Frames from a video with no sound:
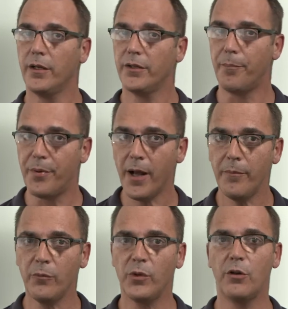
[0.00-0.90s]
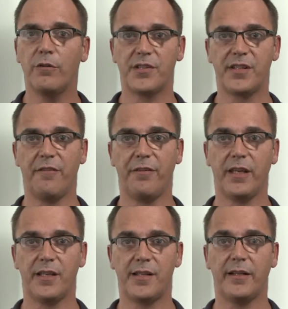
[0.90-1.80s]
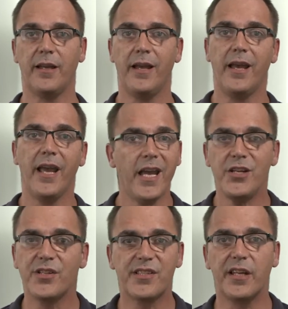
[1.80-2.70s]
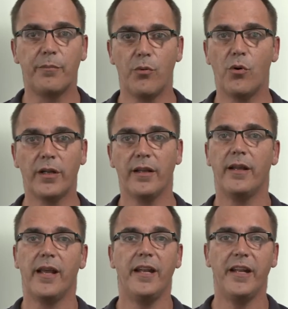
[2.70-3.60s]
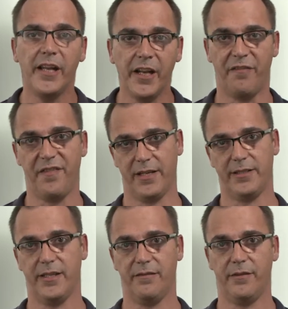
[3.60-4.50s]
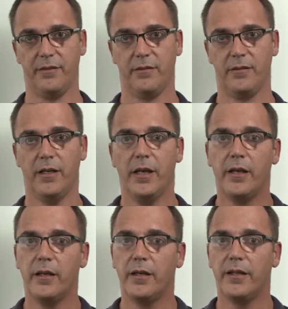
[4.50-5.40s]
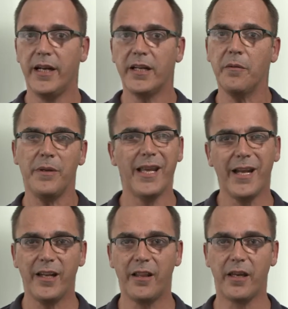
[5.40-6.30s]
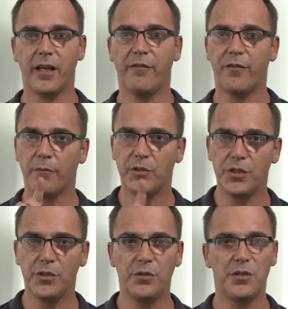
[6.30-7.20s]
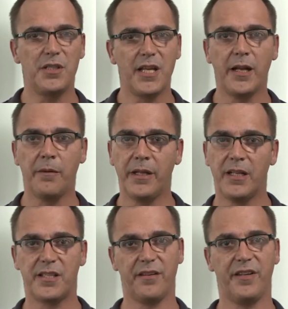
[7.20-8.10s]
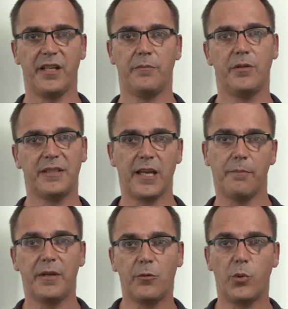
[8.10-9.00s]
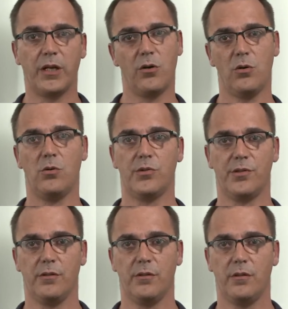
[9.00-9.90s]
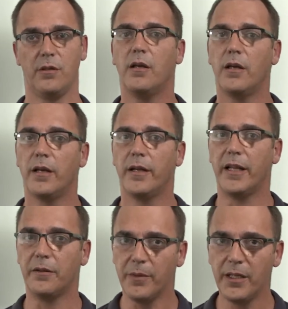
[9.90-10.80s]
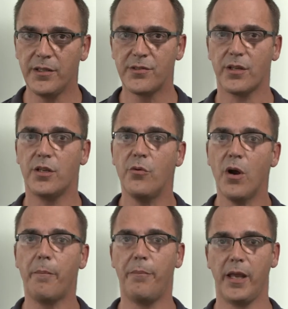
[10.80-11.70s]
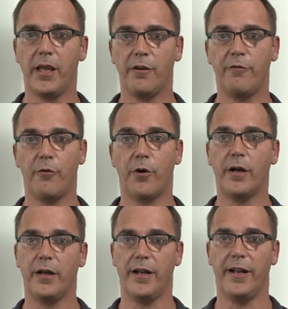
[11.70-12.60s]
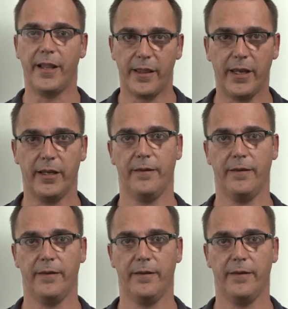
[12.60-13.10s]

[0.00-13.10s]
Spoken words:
The problem with overstaffing is that agents get bored and ineffective. There can be anything from 2 to 10 minutes available time between calls. That means you are paying for nothing.